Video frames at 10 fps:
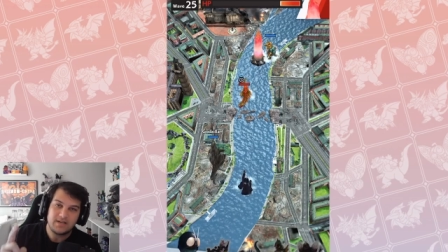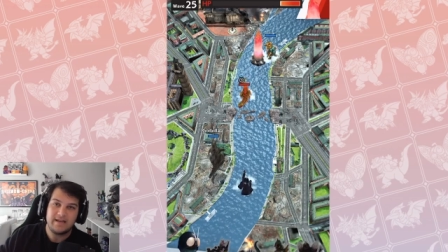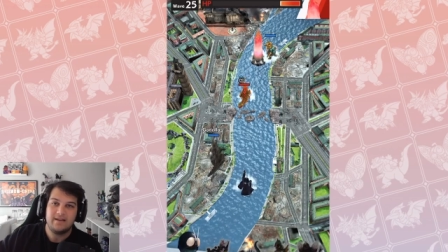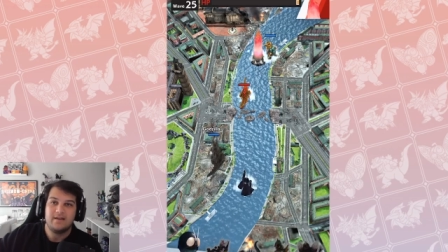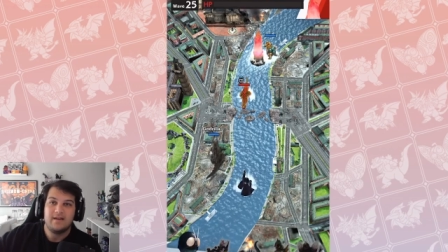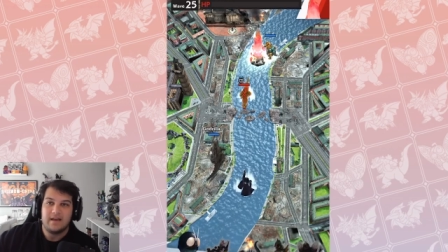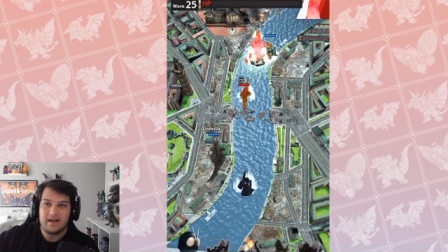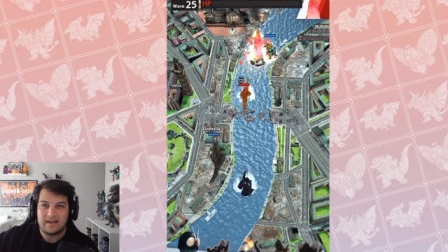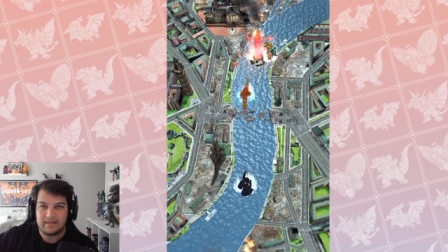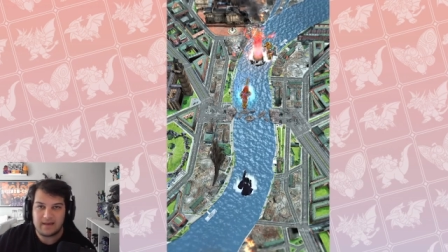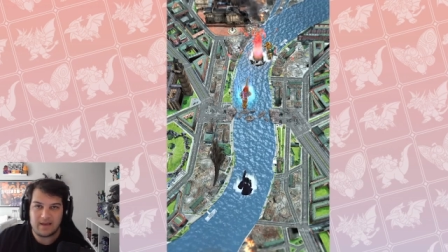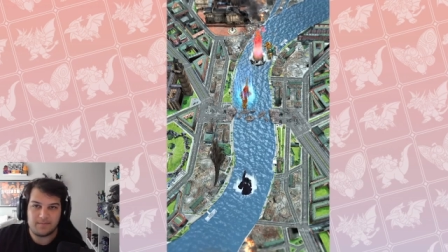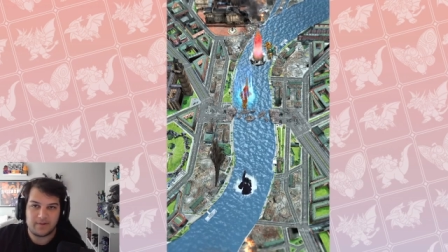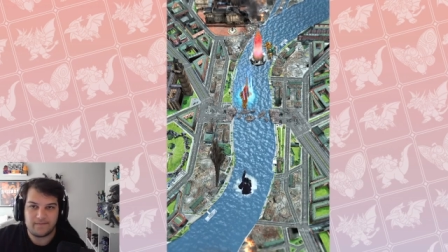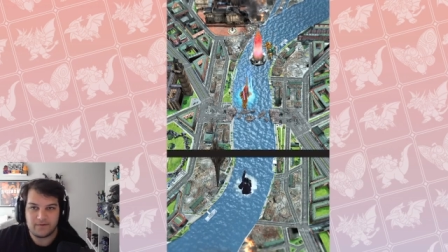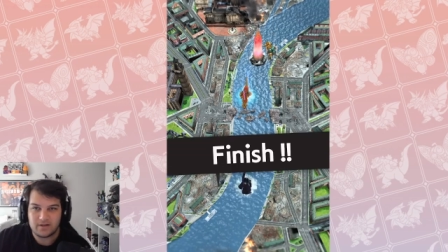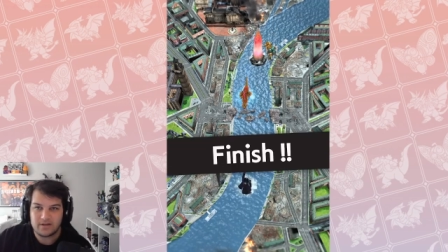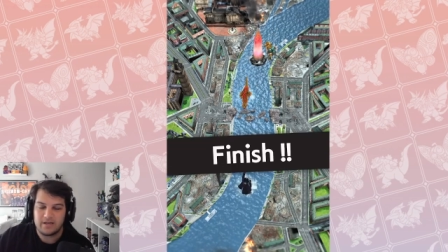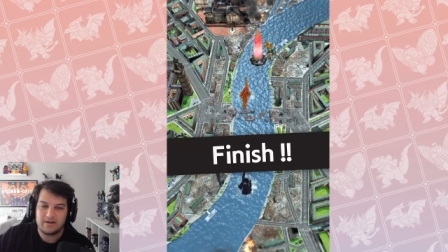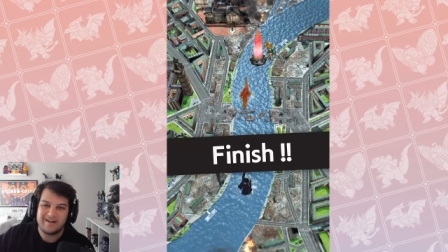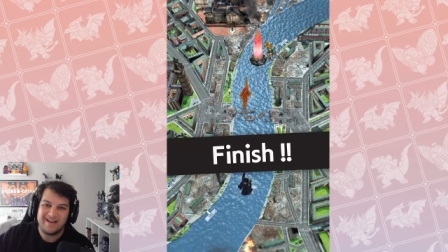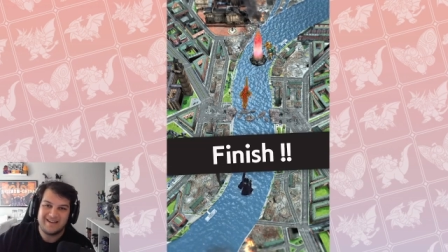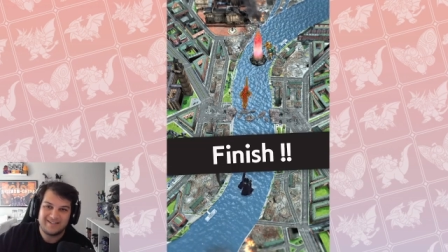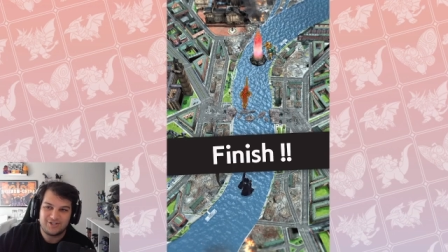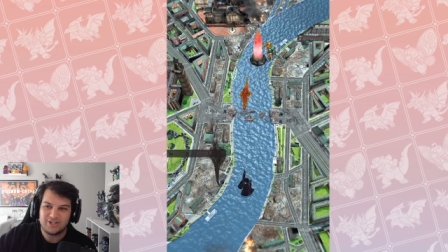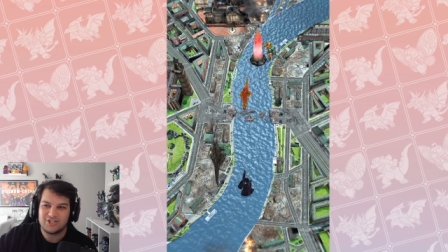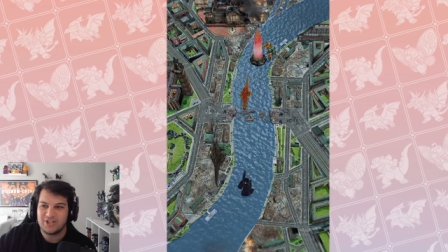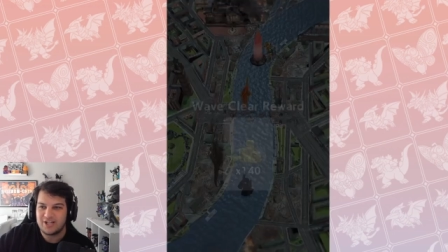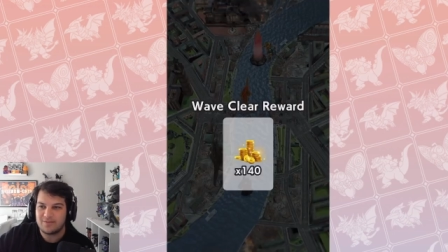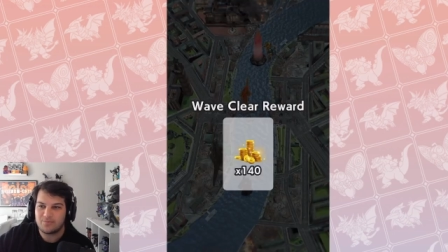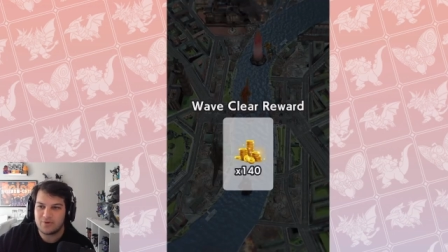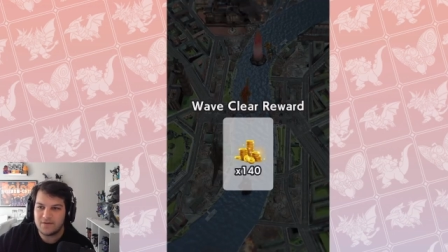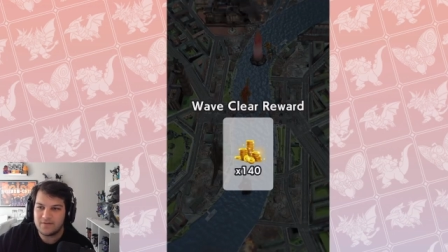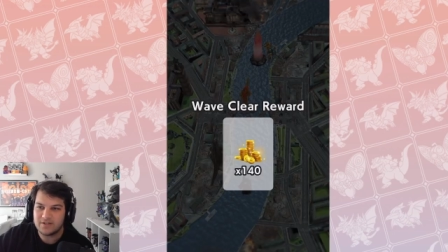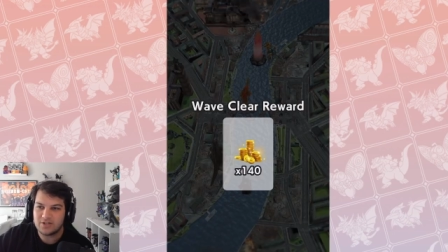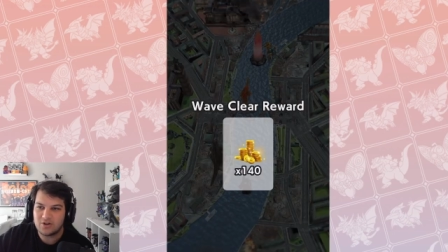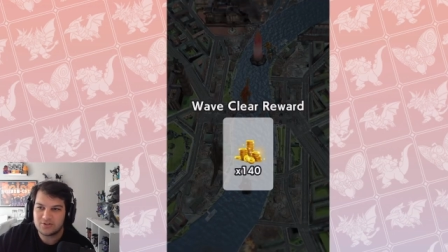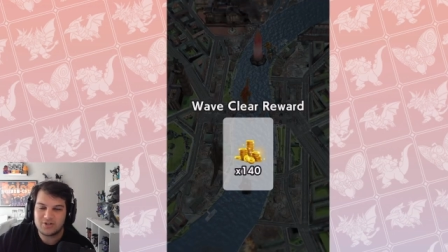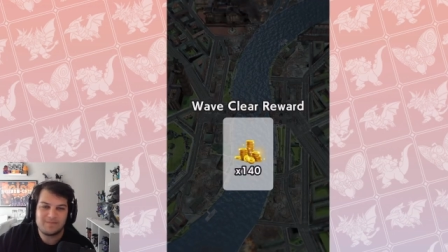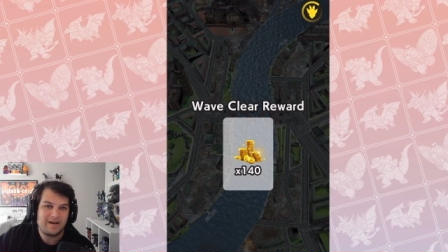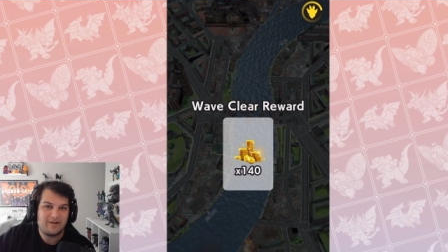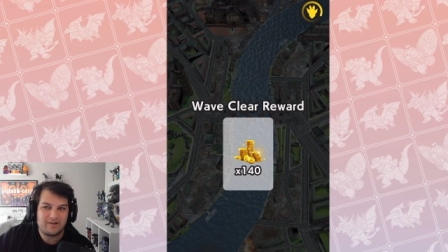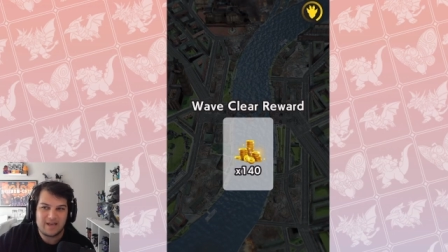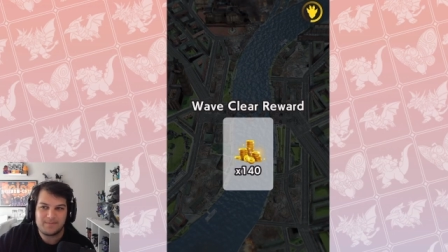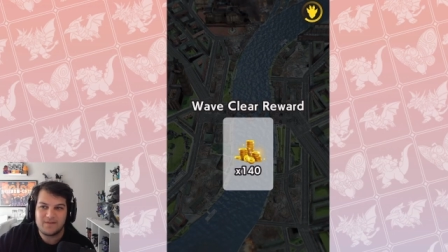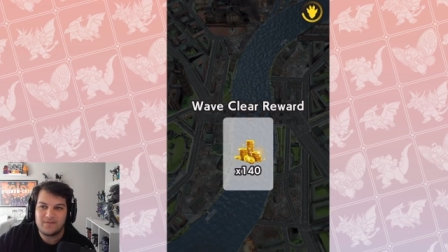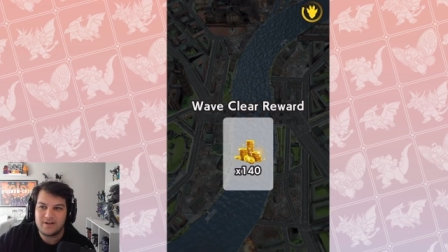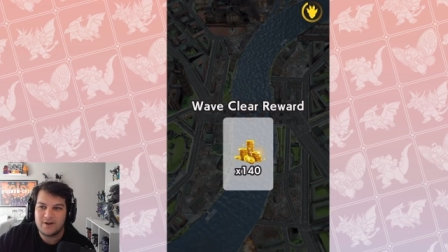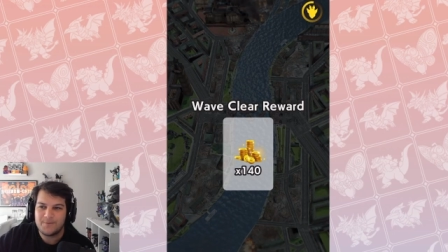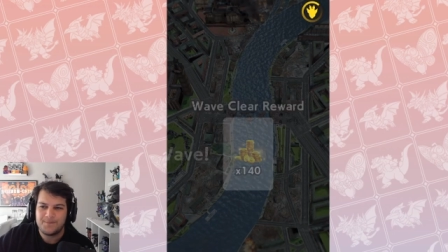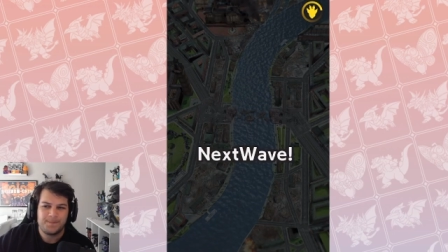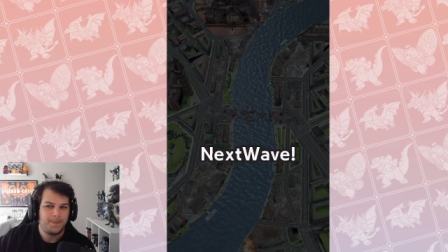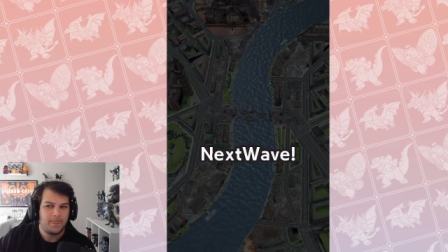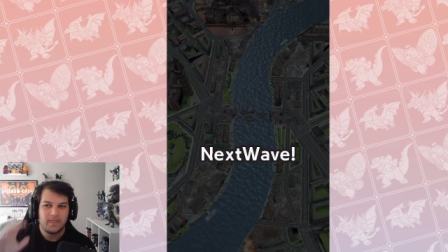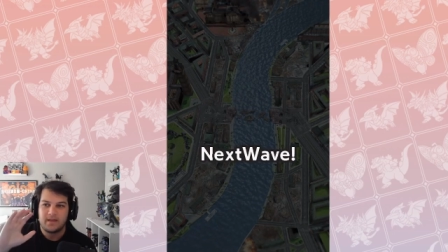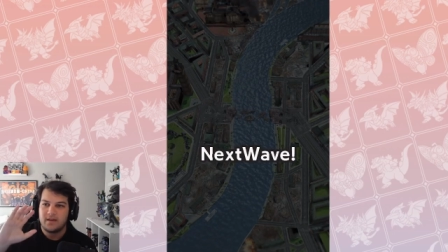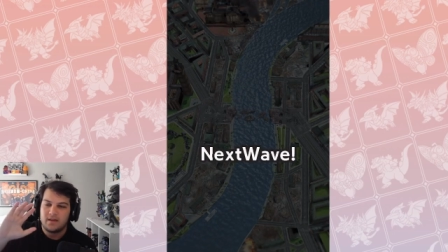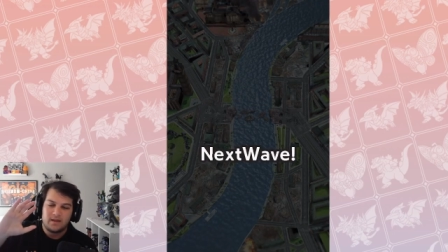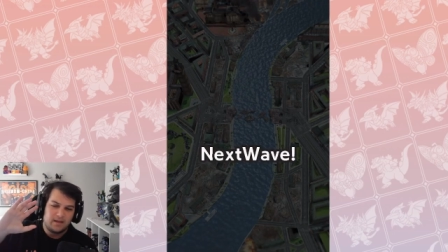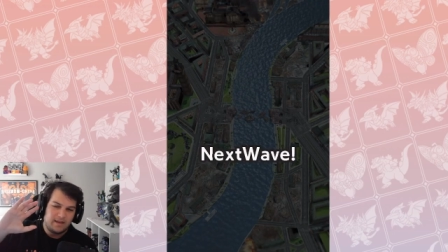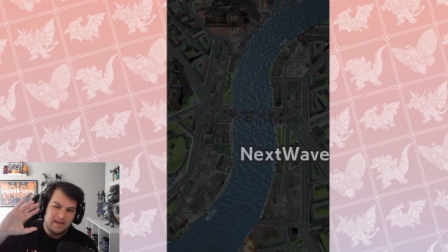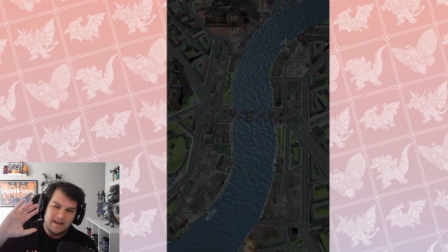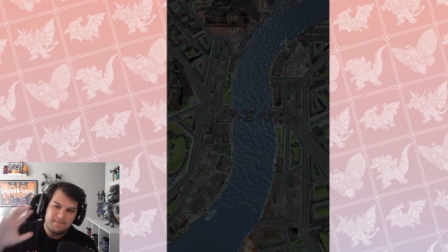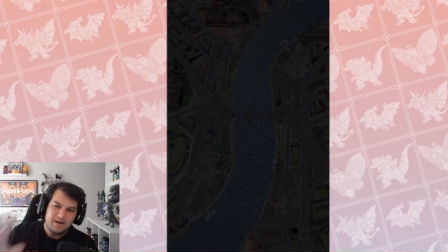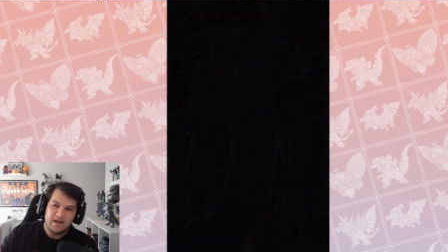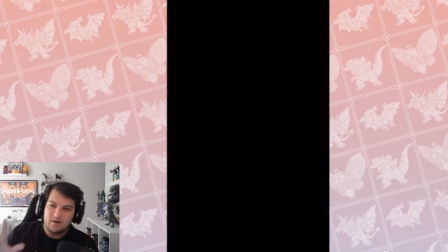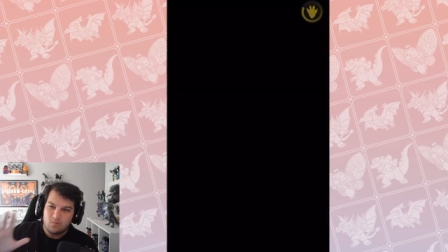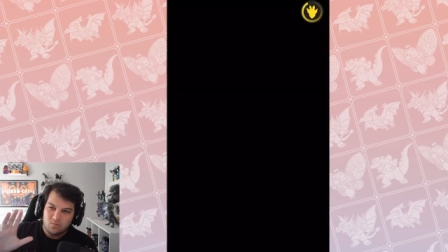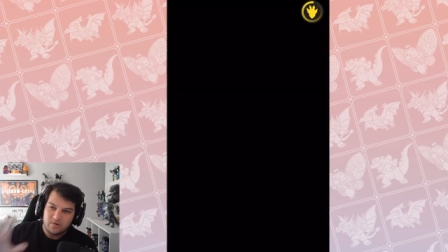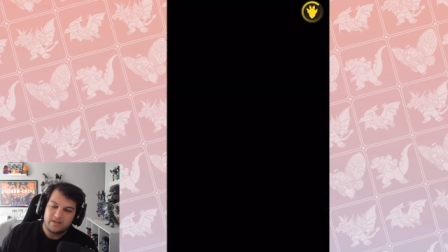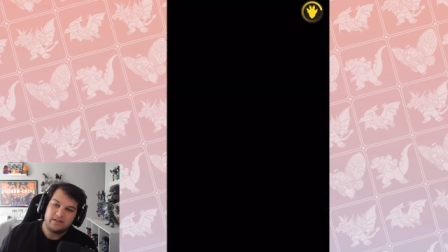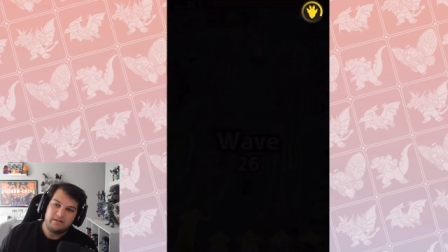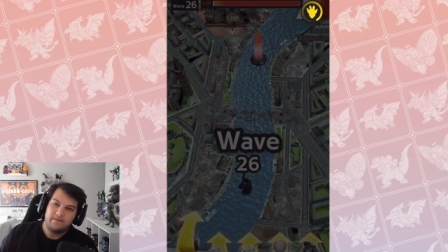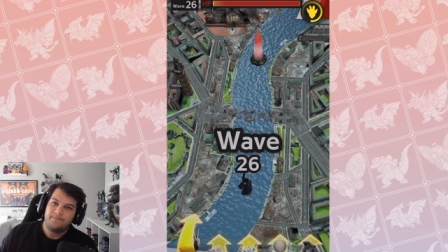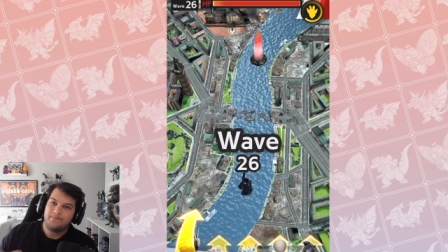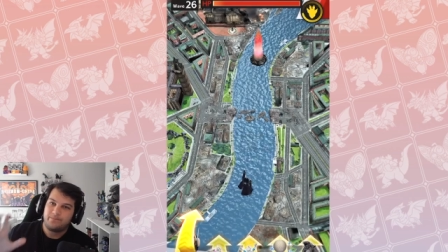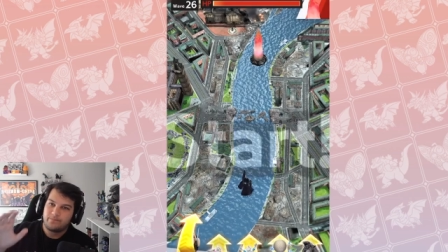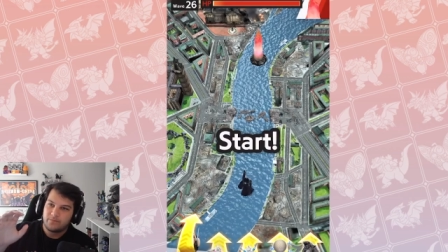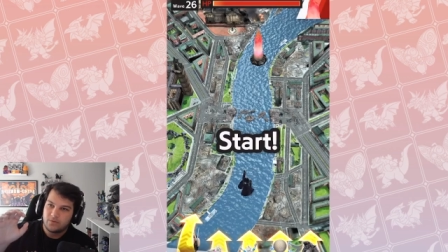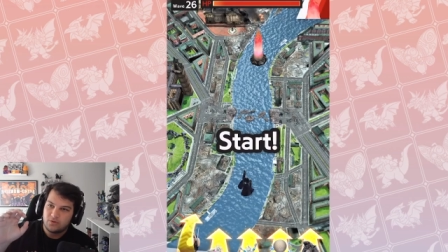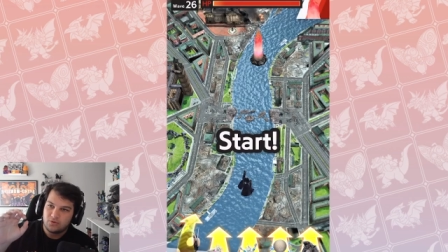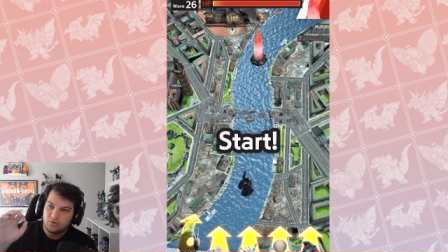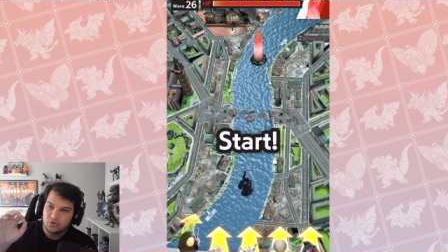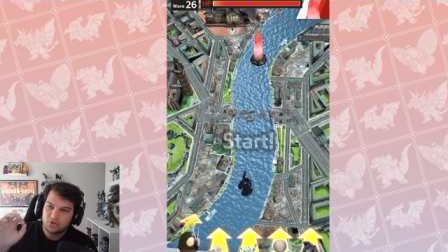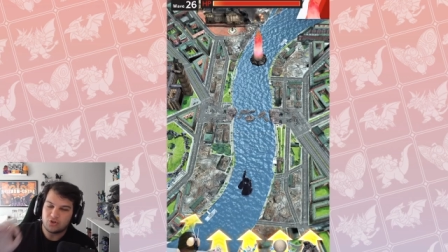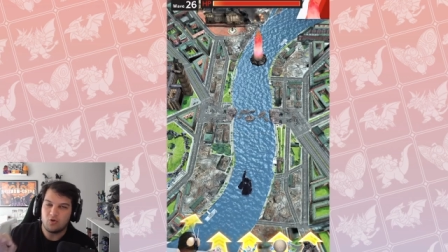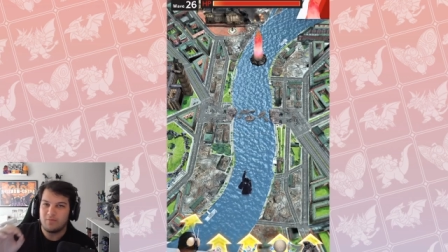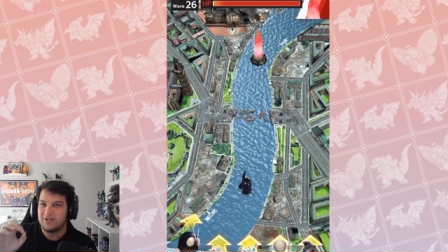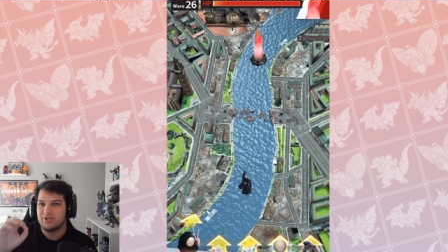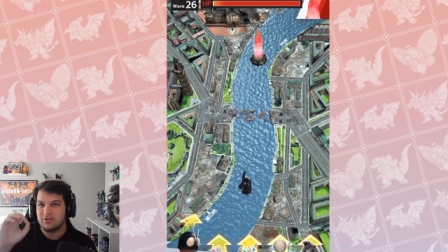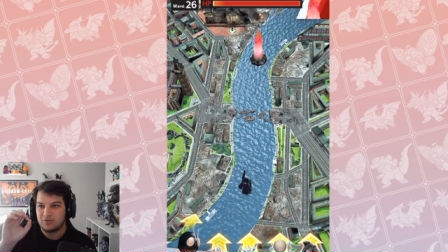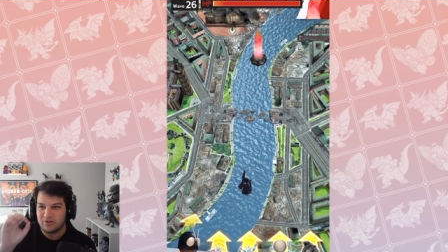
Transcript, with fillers: today, I got the gameplay for you here, and just like the previous All-Star Battle gameplay video, I'm not really so much